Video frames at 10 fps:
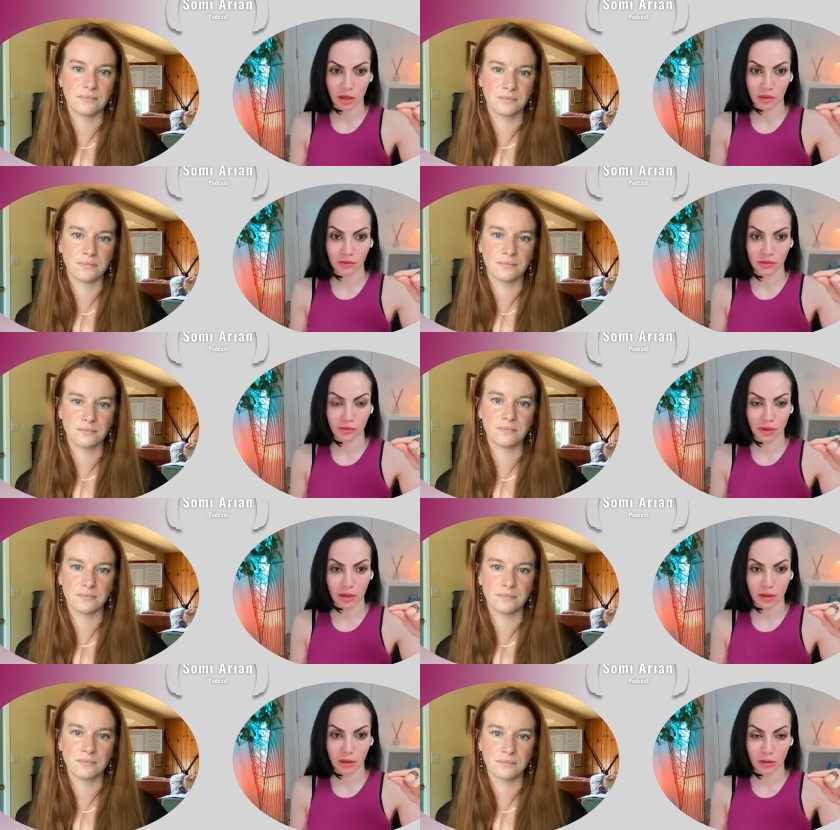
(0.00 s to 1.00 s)
Speaker 1: of
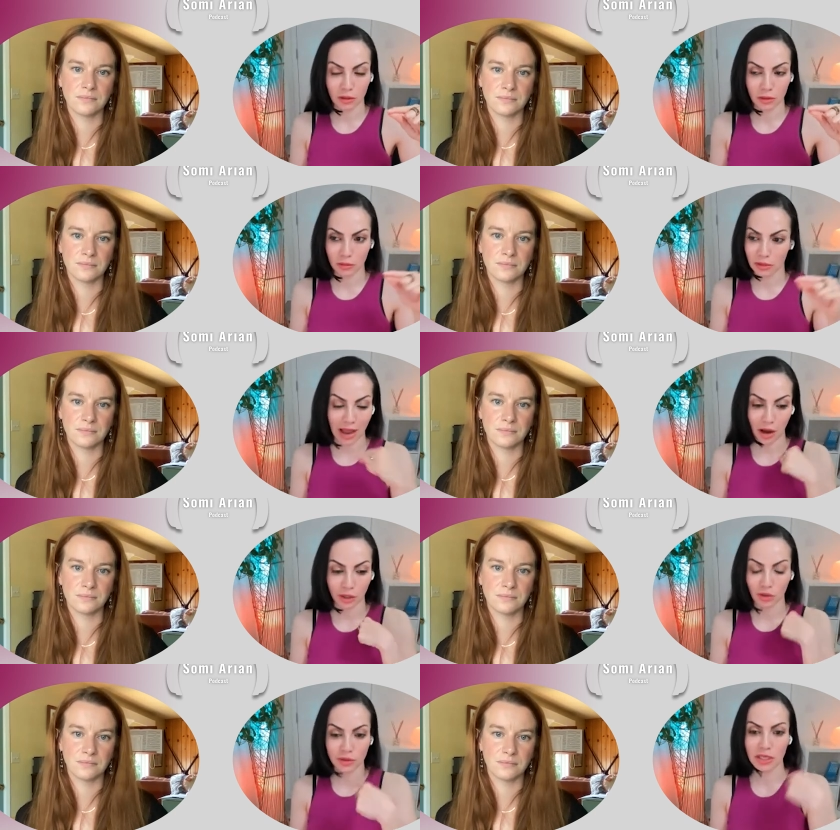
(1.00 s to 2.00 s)
that I
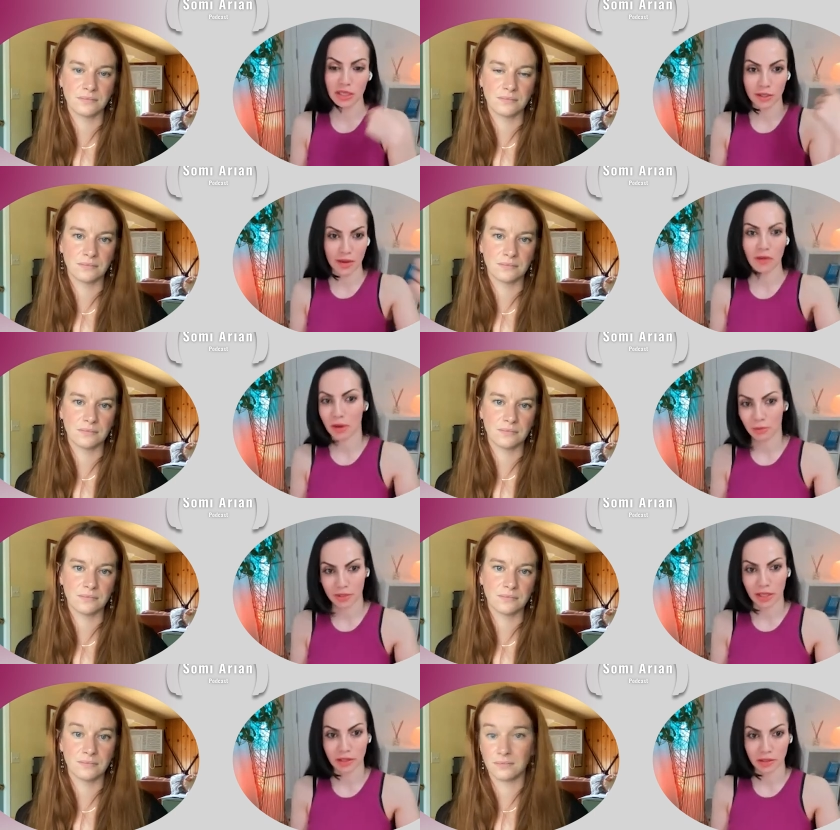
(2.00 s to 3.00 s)
don't see myself
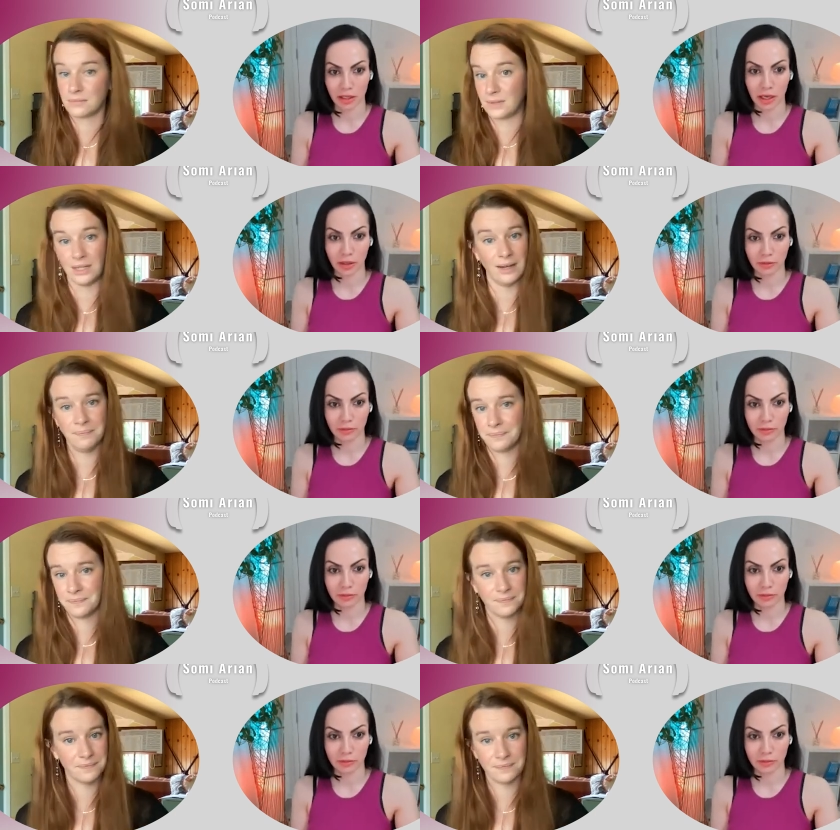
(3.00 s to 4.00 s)
represented in it.
Speaker 2: Yeah.
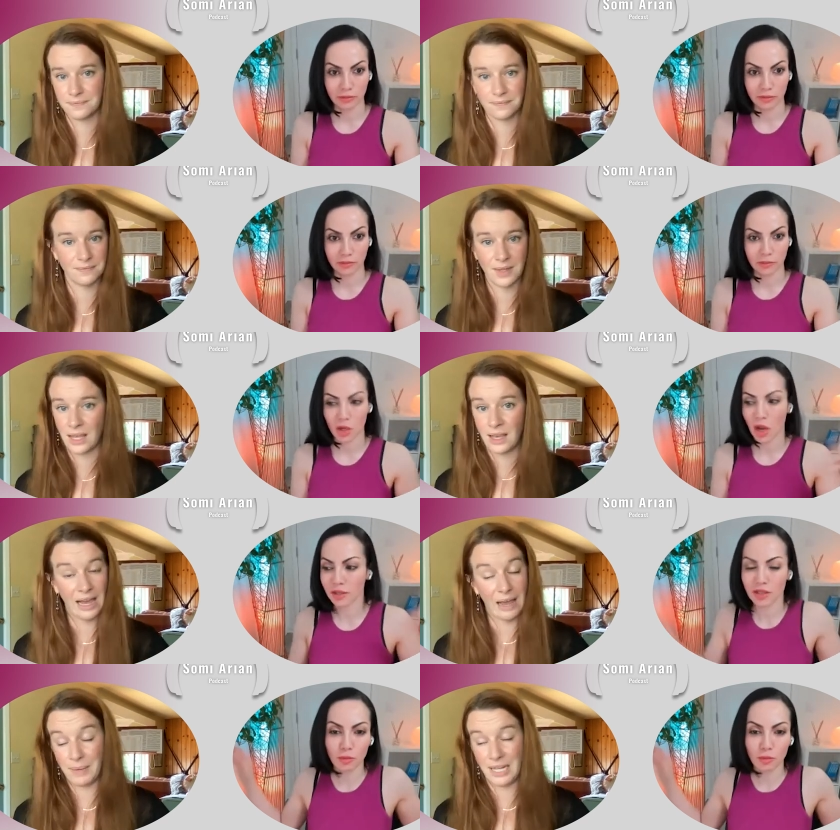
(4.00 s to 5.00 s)
So I
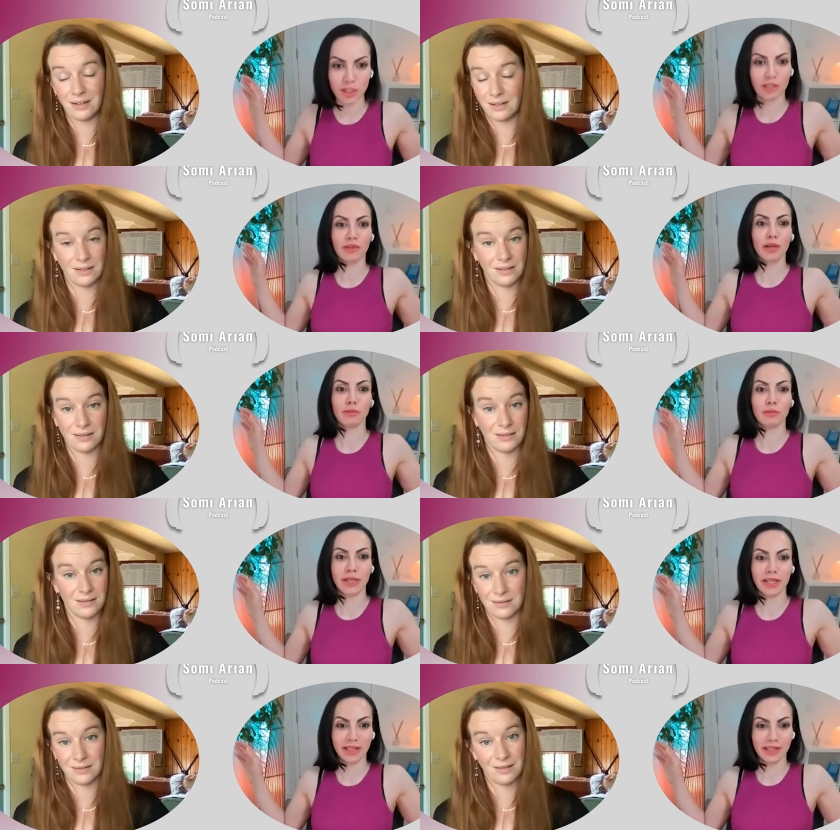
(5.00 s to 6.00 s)
stopped watching film.
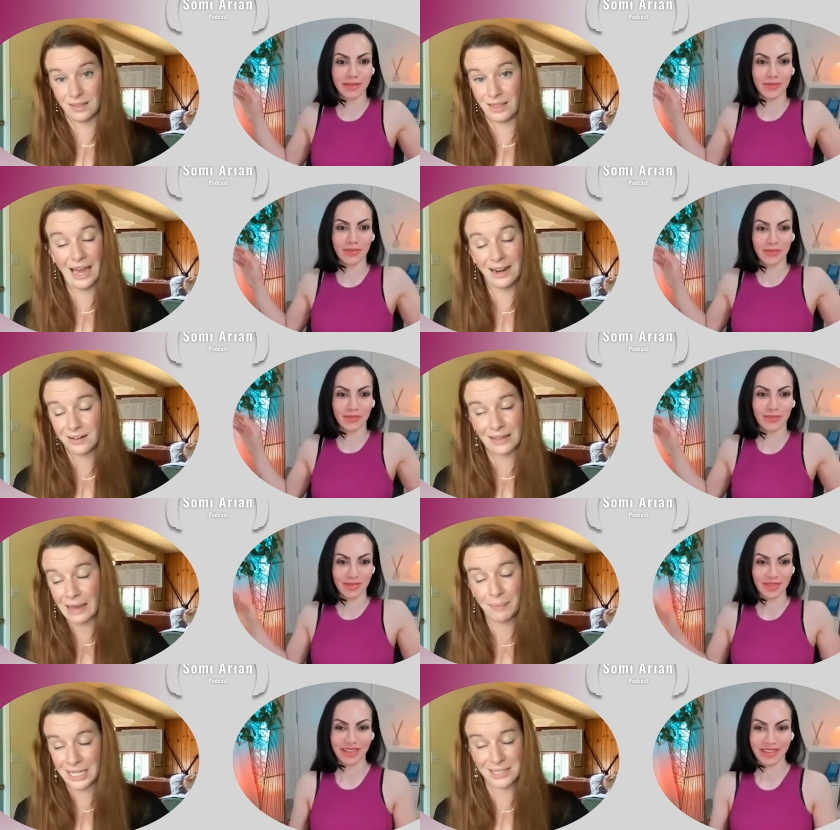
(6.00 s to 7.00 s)
That
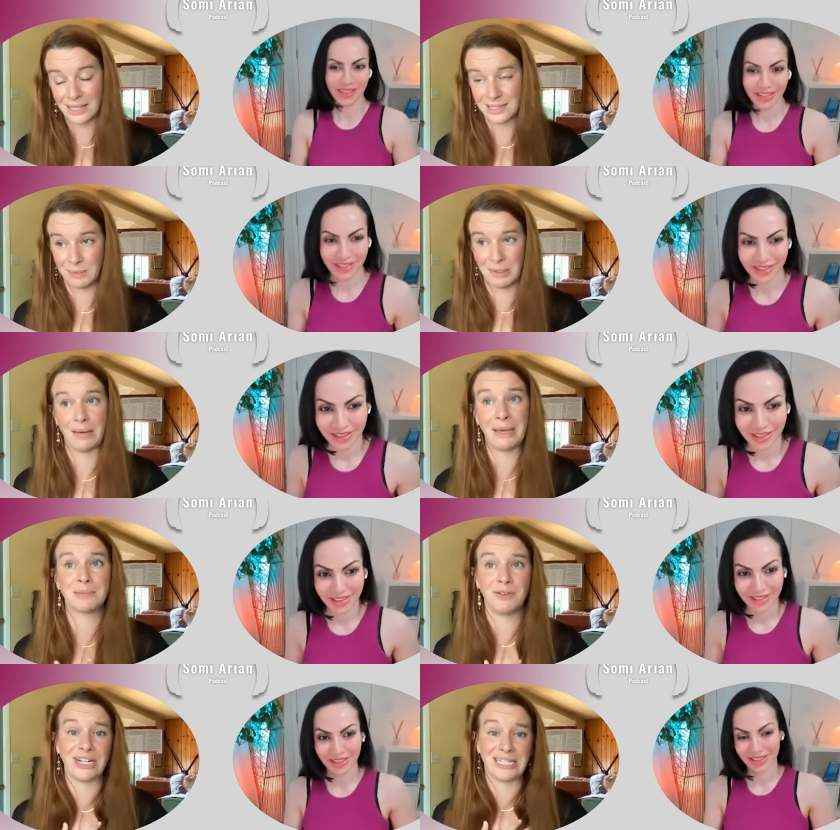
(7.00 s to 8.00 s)
makes sense to me. That makes
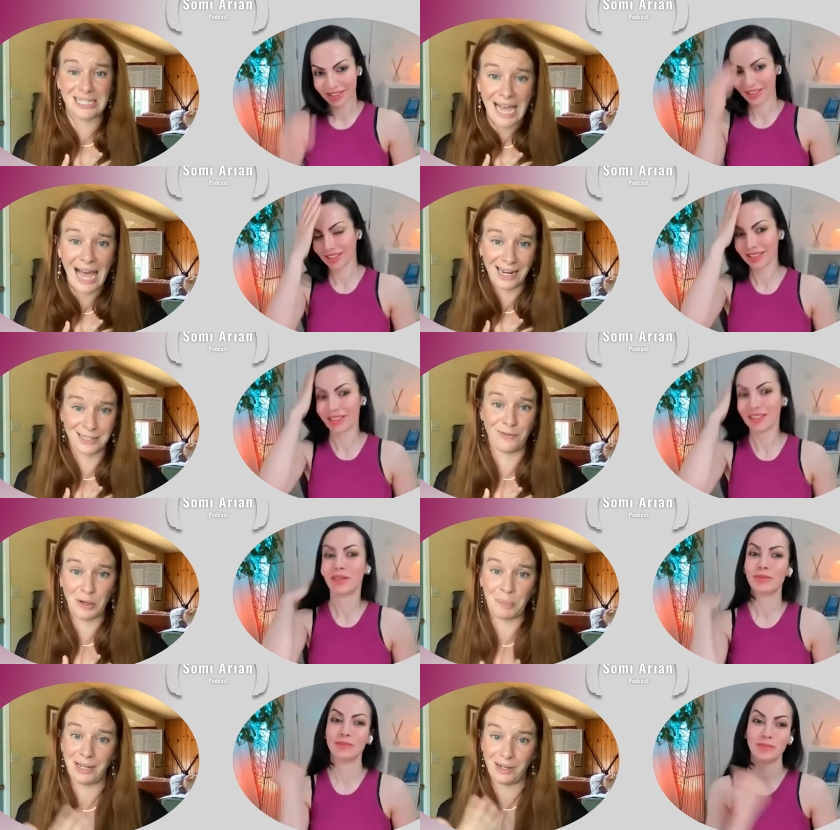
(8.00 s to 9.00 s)
me very sad as a
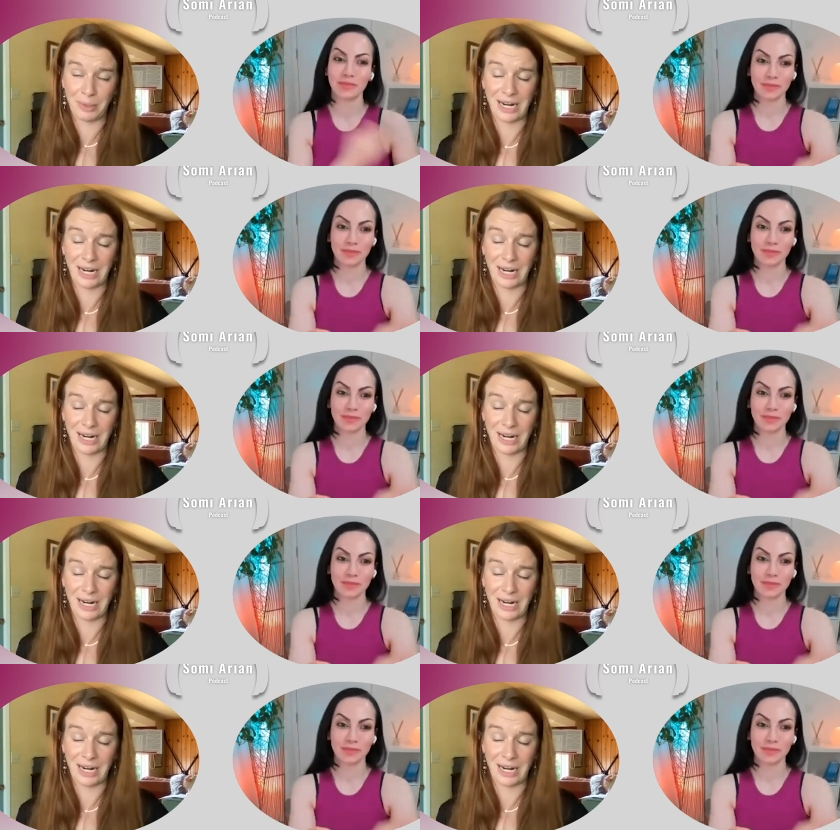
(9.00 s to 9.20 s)
filmmaker, but